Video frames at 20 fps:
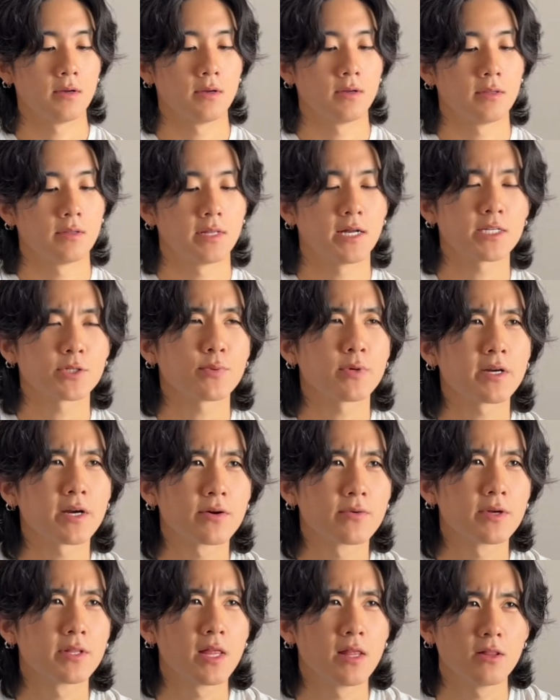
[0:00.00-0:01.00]
That's what I
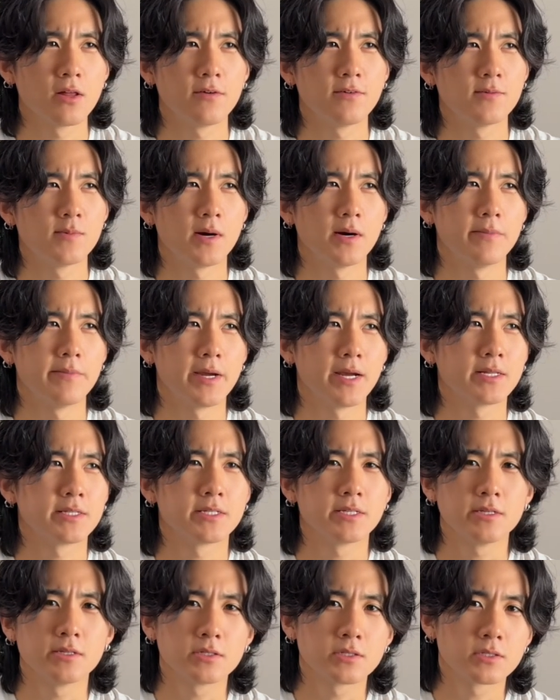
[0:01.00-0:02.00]
really love about band
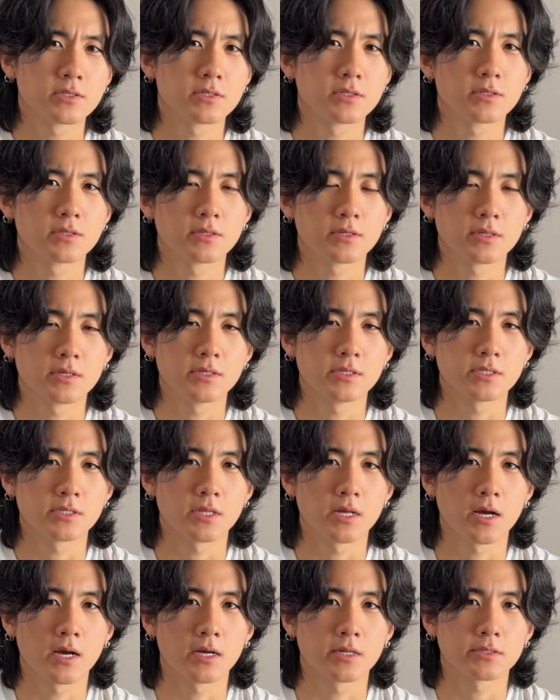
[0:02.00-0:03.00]
tees, is
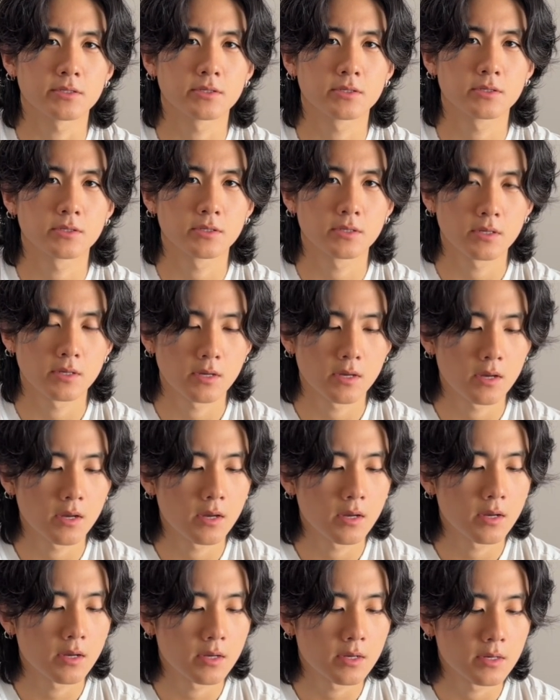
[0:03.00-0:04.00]
that
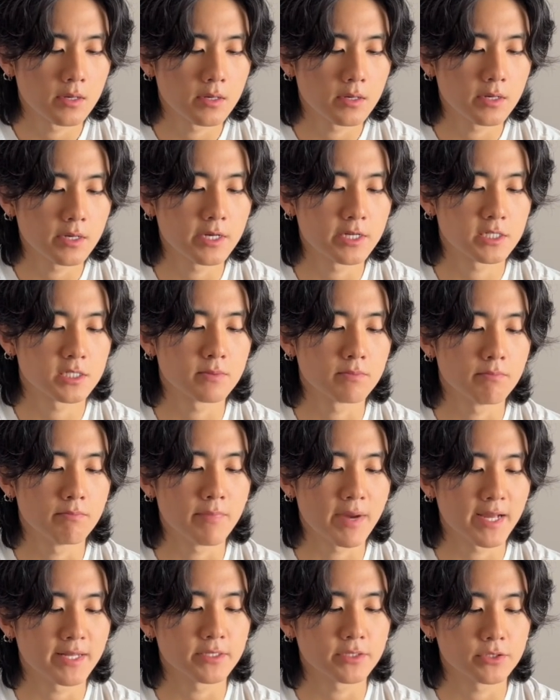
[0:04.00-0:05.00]
it's
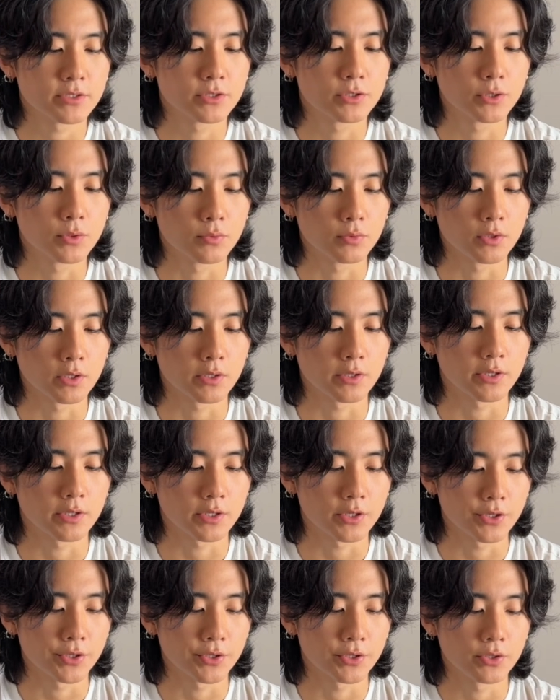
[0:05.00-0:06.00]
meant to look
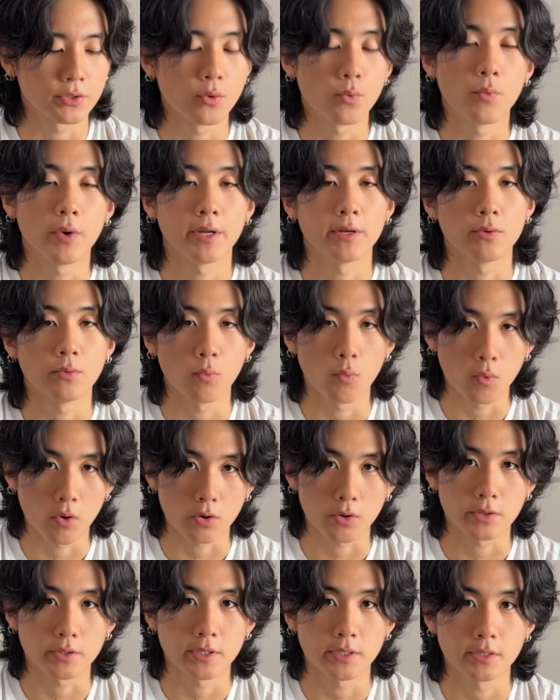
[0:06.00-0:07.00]
good when
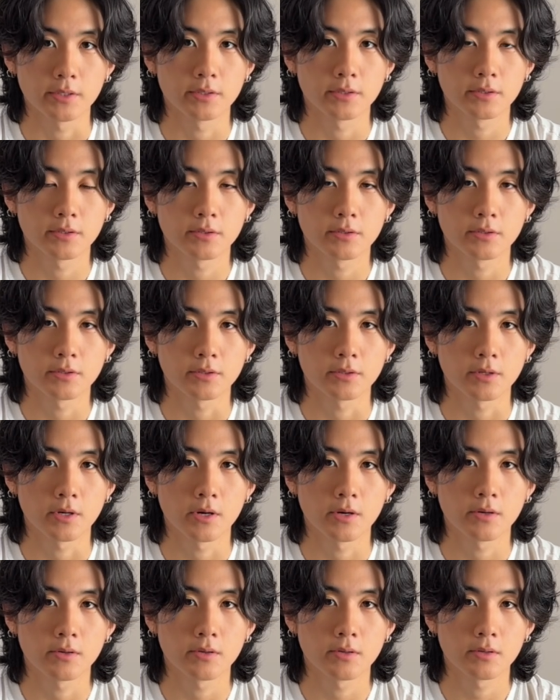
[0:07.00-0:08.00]
worn in, you
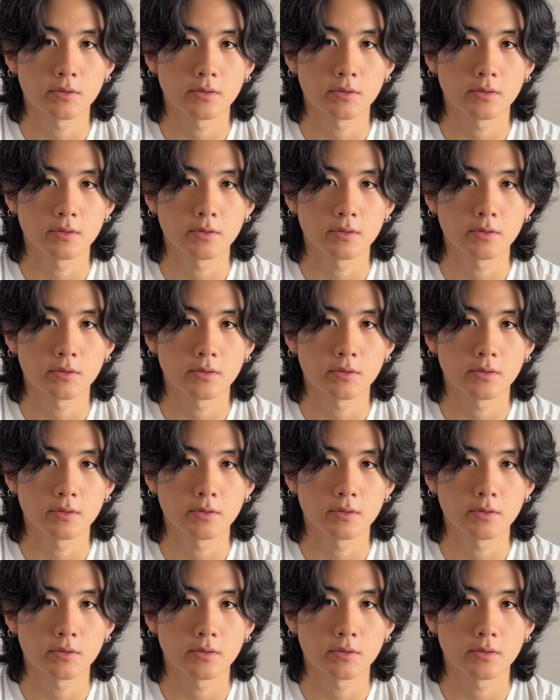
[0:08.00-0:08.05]
know?